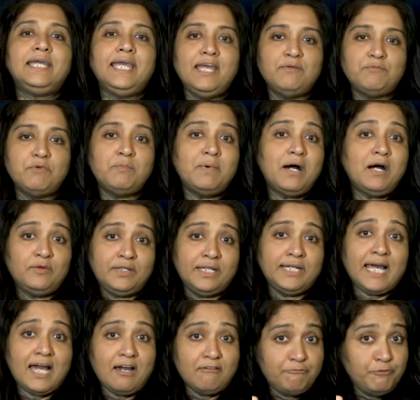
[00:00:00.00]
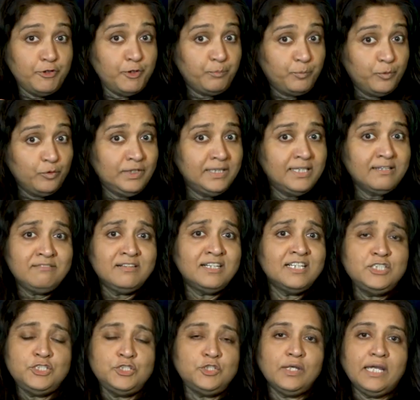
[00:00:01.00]
came about and how we put the
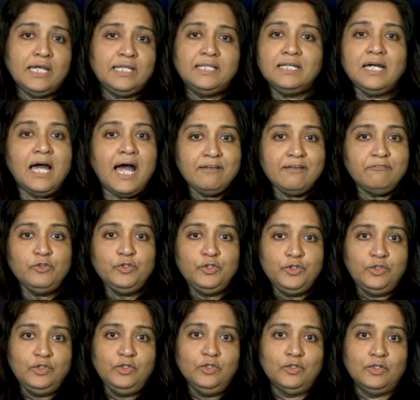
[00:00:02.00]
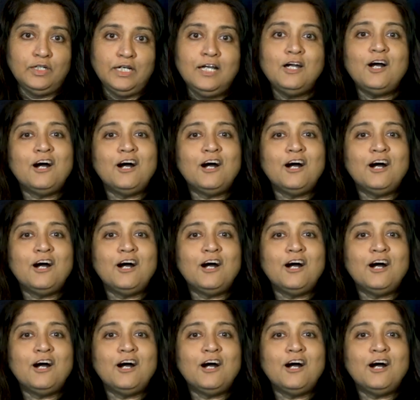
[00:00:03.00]
words together, wouldn't know.